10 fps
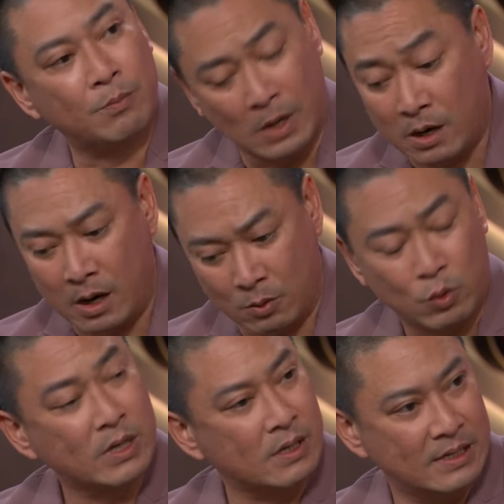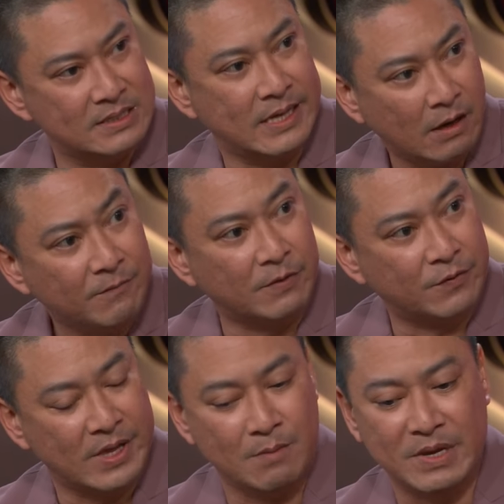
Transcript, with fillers: our work is helpful for them